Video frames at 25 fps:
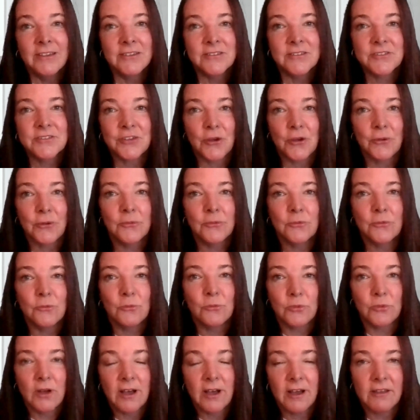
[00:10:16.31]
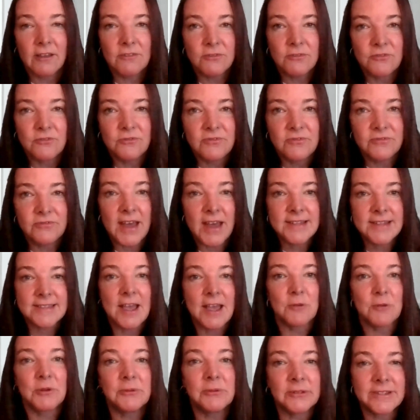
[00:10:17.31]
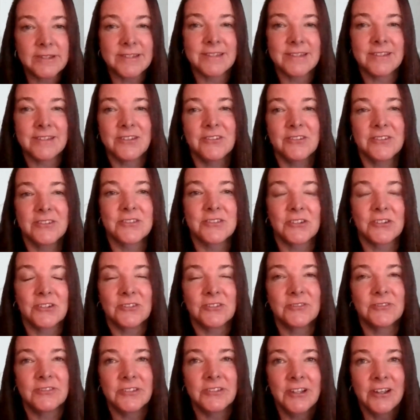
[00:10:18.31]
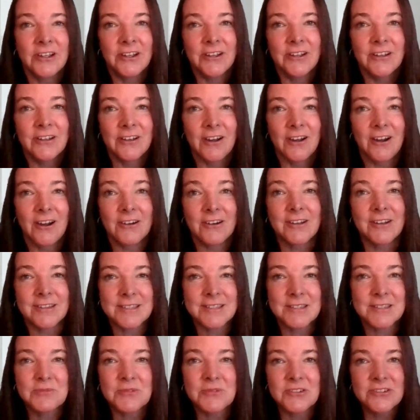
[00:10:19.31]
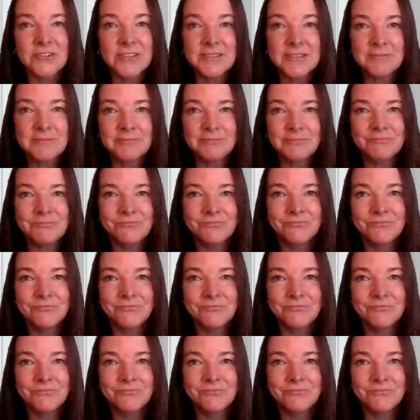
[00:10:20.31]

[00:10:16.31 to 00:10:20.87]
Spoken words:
So that's how we will continue to serve our customers.